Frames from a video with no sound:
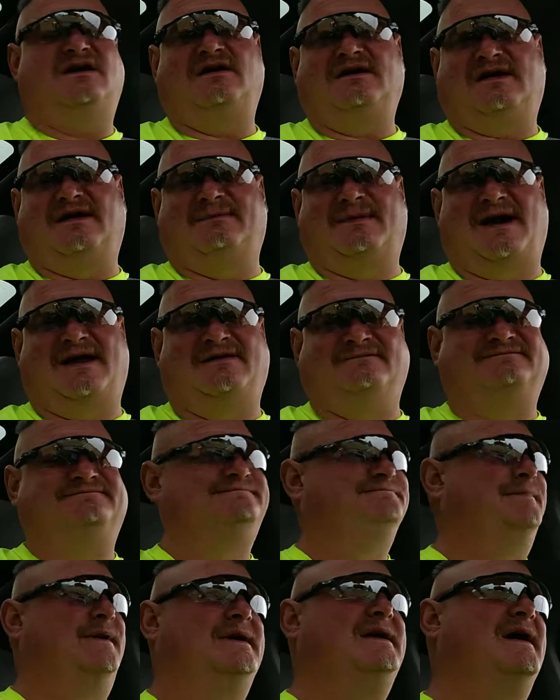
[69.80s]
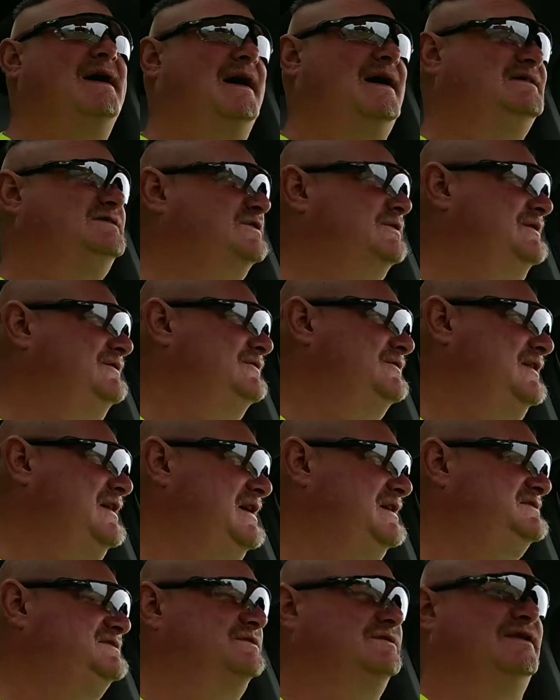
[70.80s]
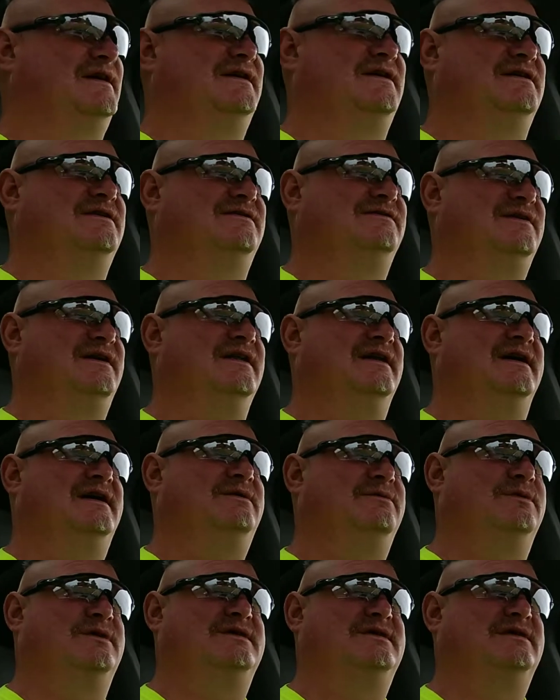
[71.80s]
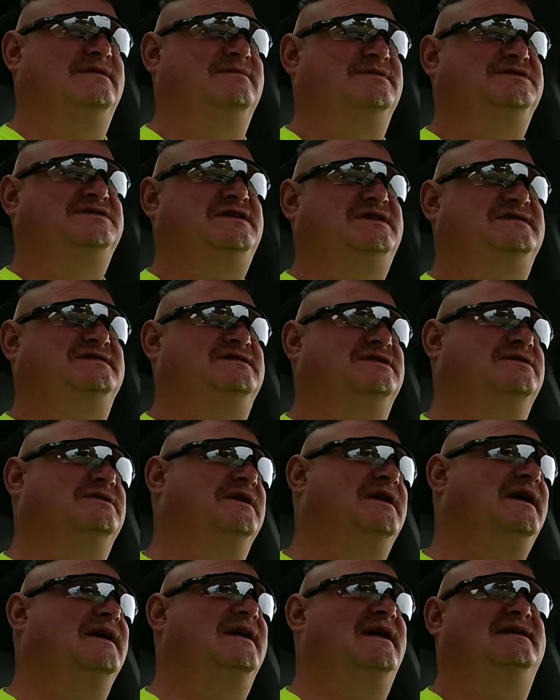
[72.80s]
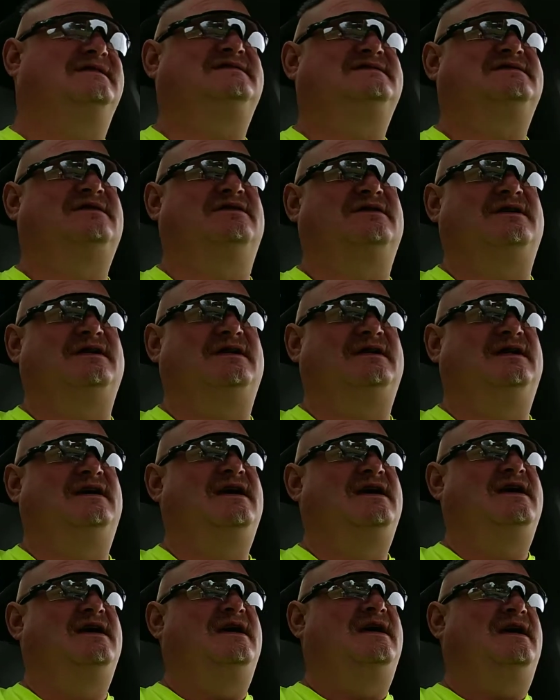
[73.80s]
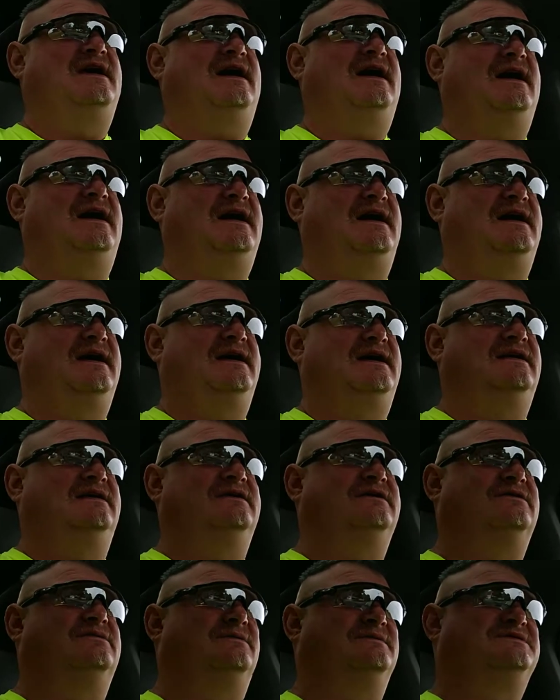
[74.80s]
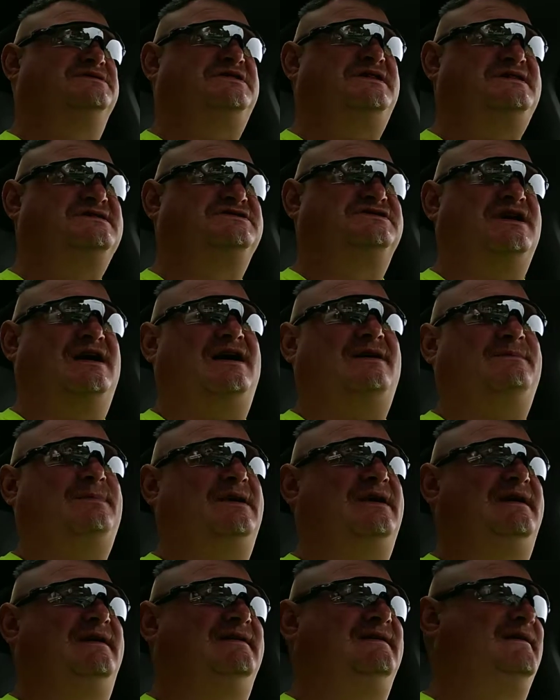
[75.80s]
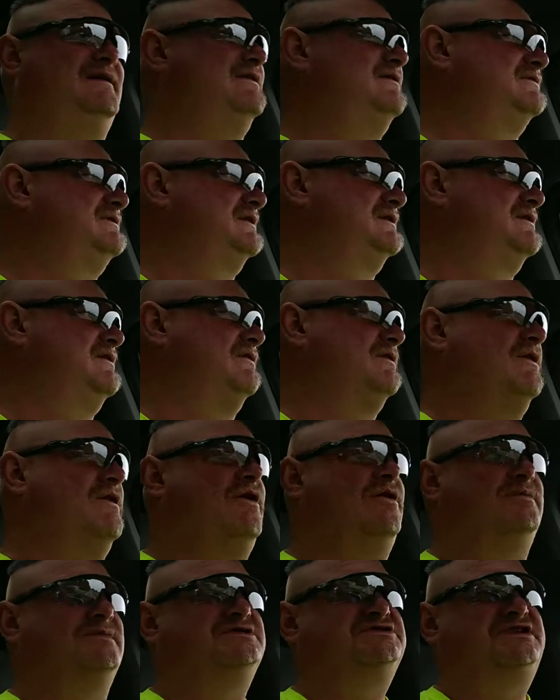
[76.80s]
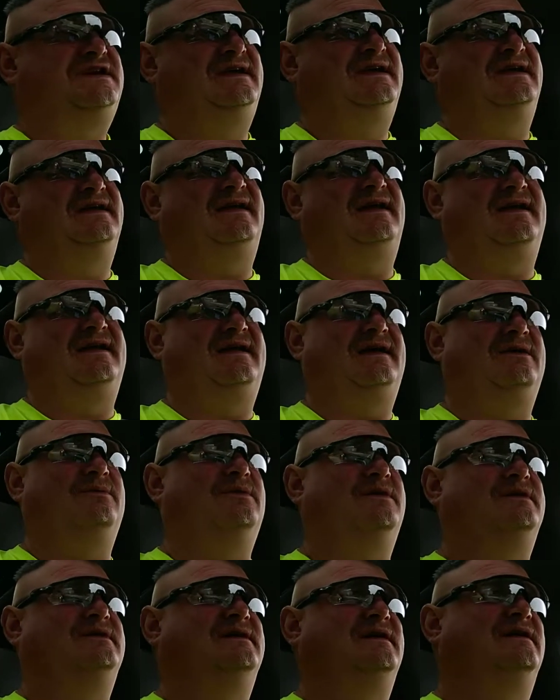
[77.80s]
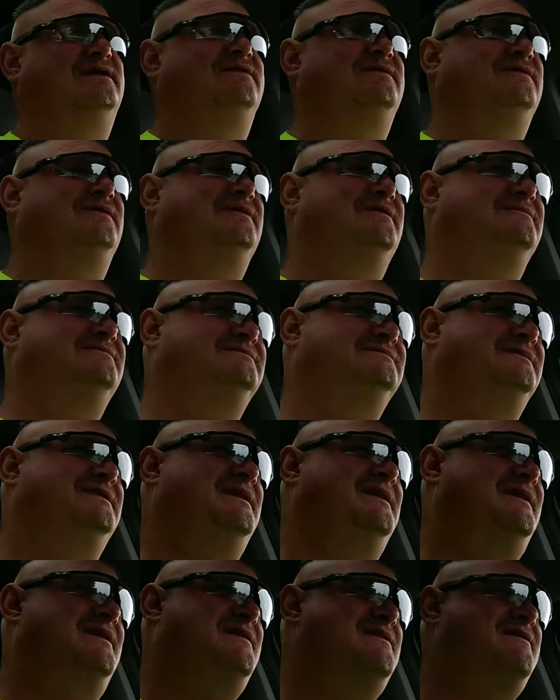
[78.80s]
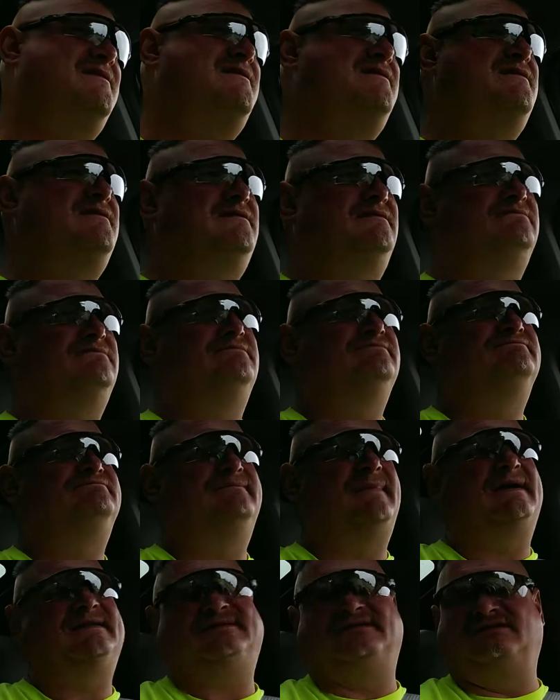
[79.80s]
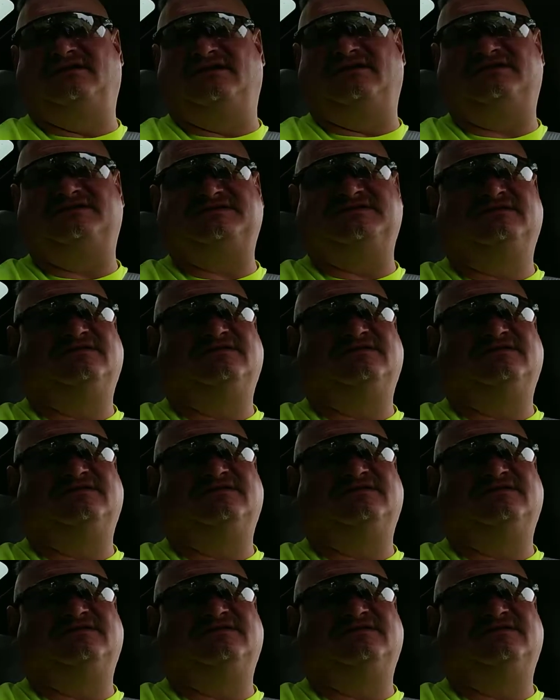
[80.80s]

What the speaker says: I come out of Buckeye Joint Vocational there in New Philly with a machinist degree, and I started at a little machine shop in Carrollton called Hall Machine, and I worked there for about 2 years.